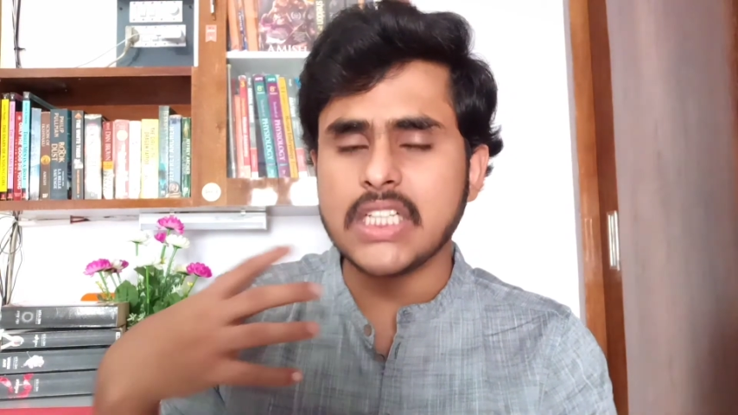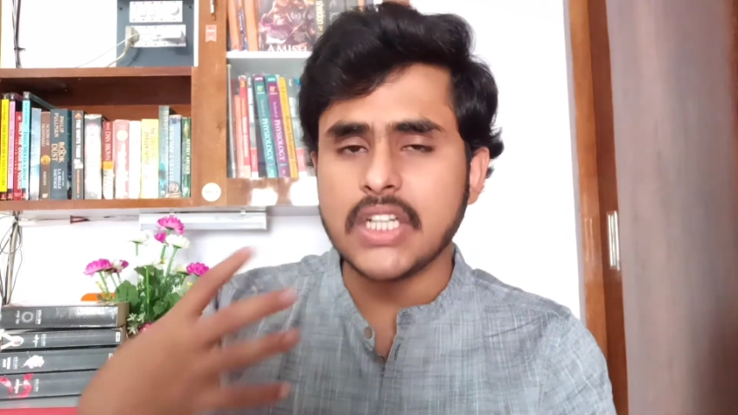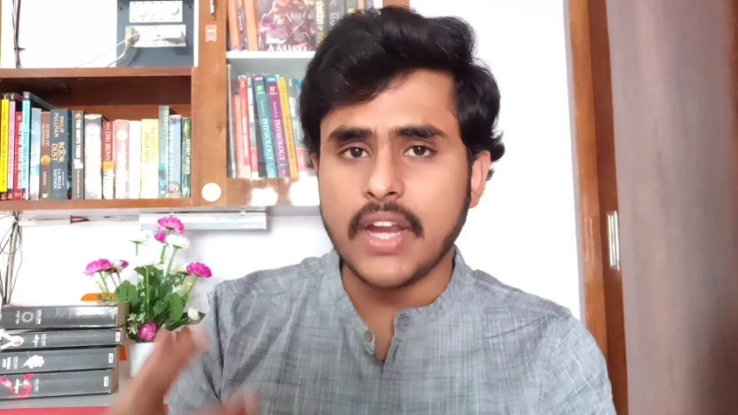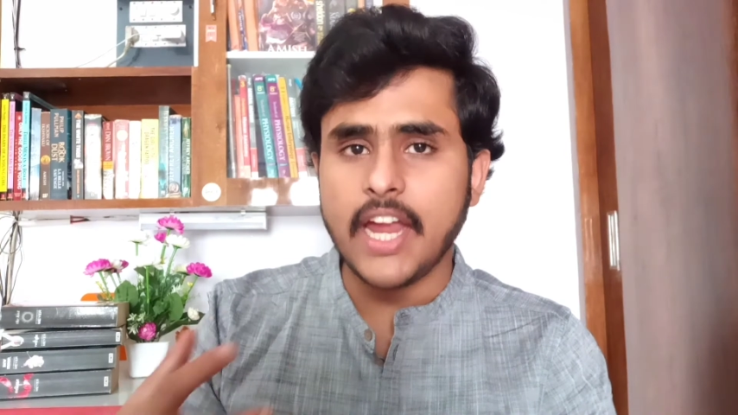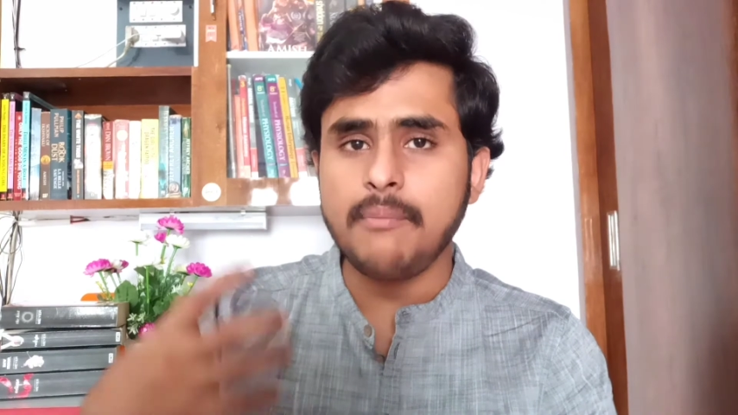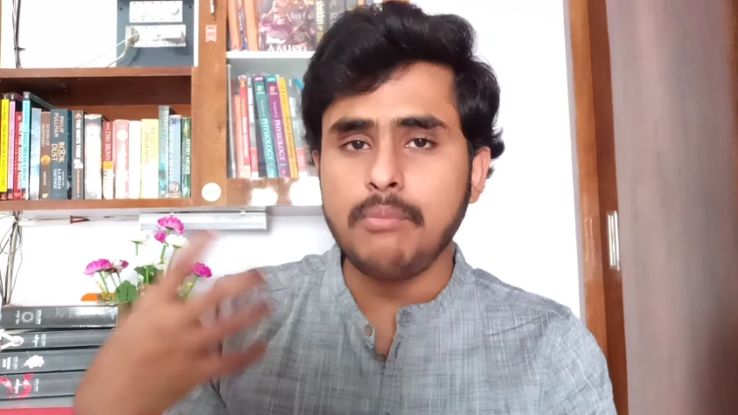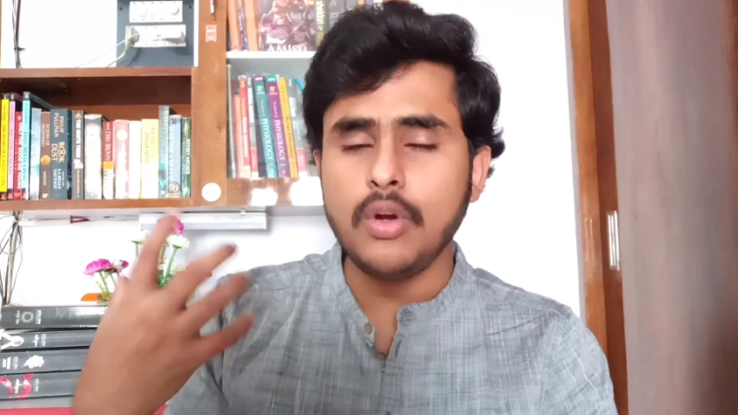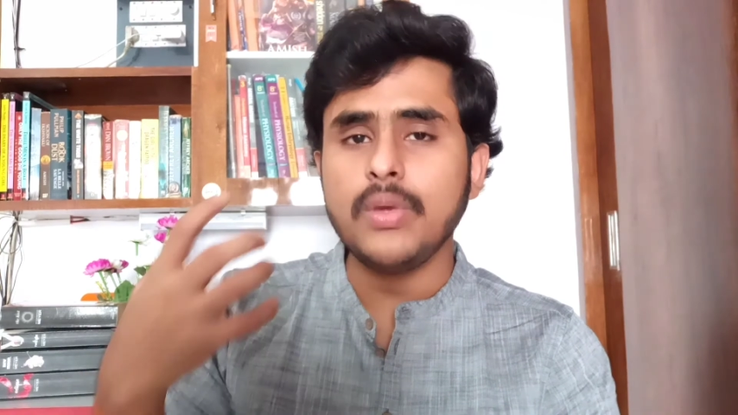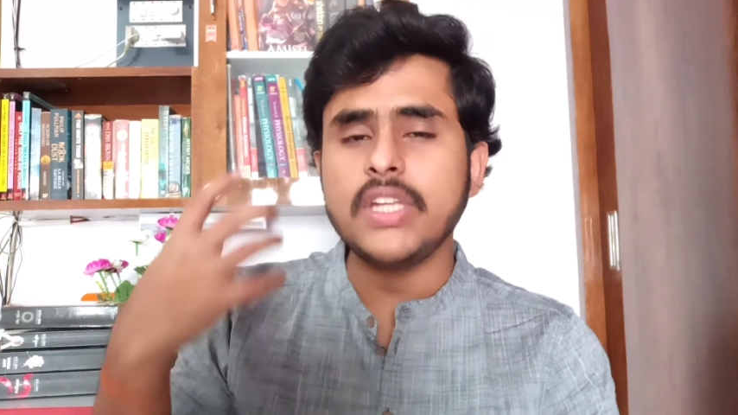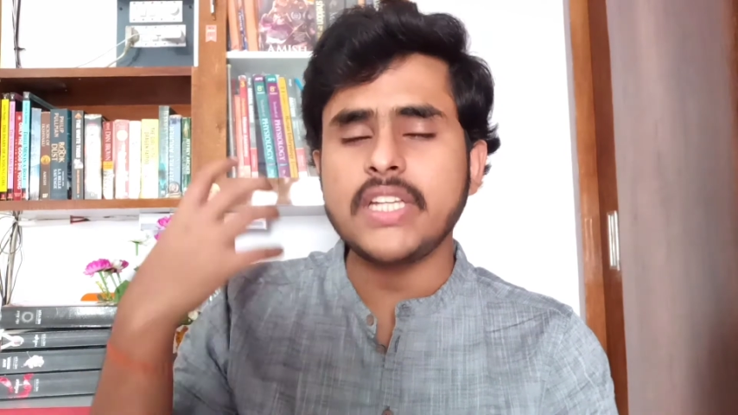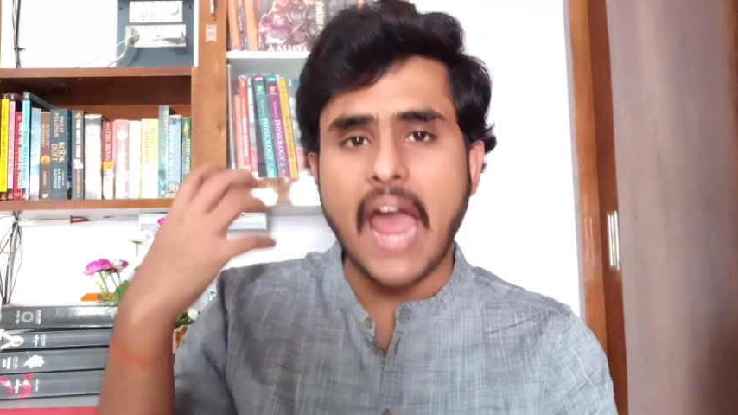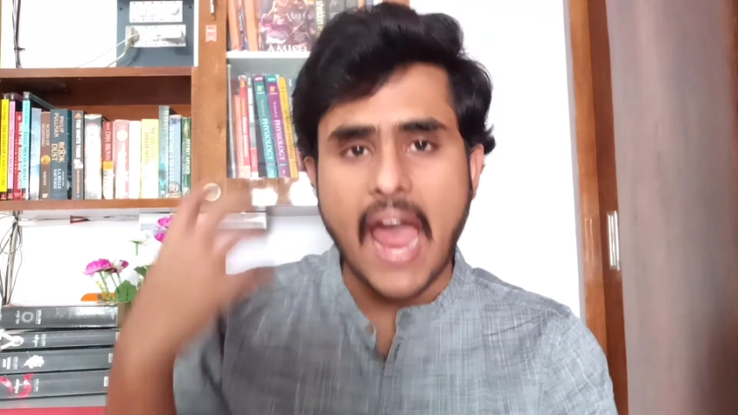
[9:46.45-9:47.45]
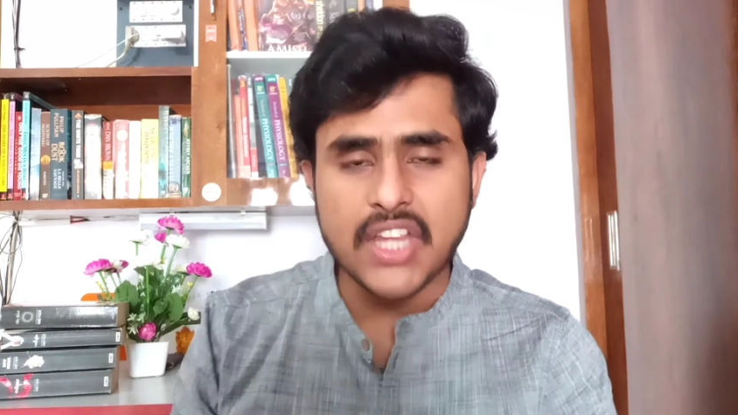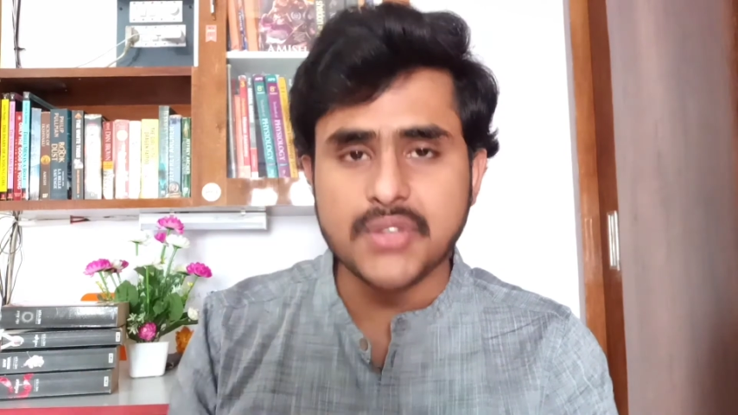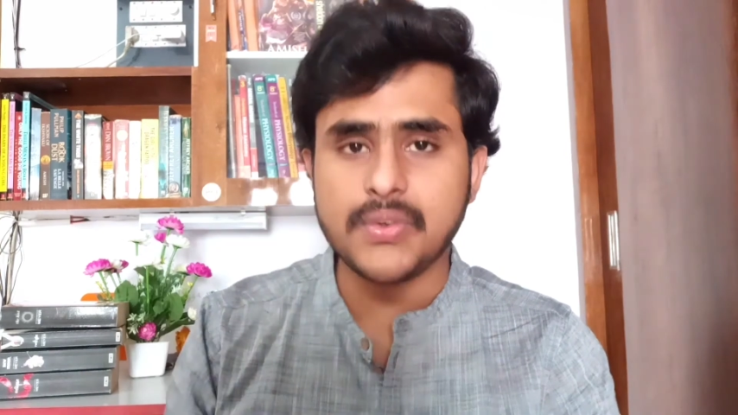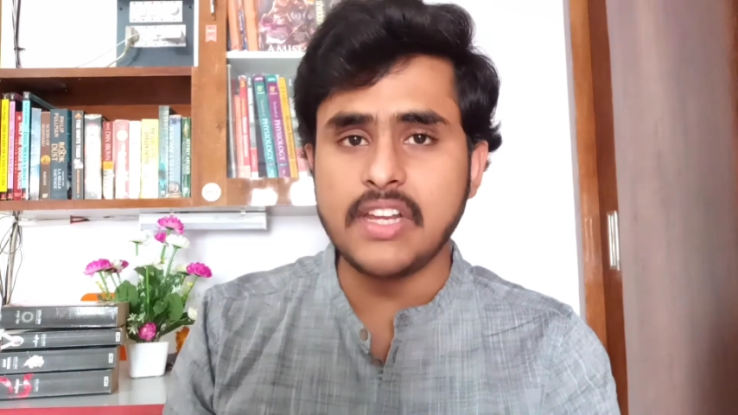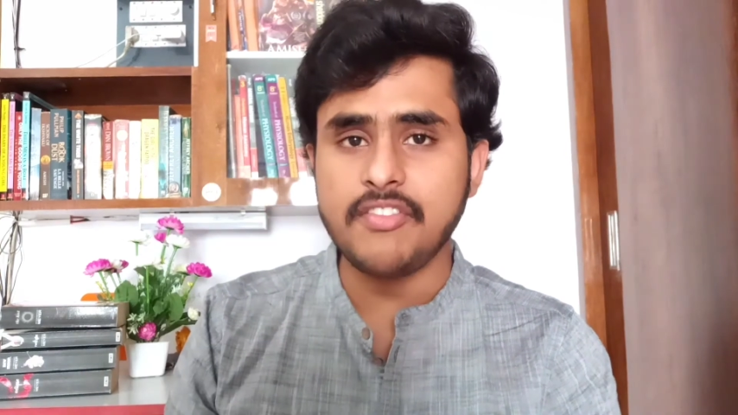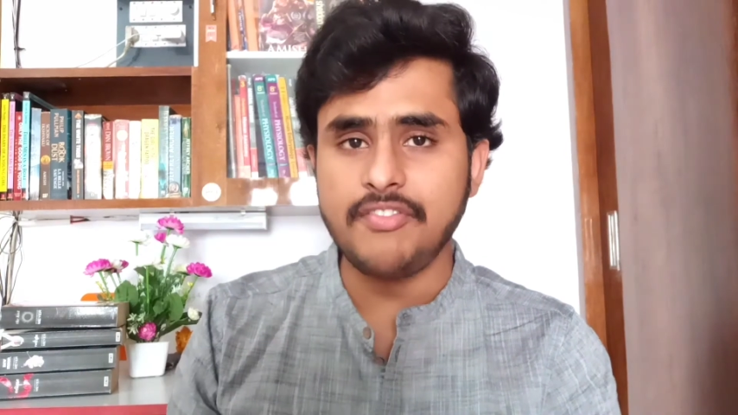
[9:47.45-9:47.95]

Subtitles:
great book which actually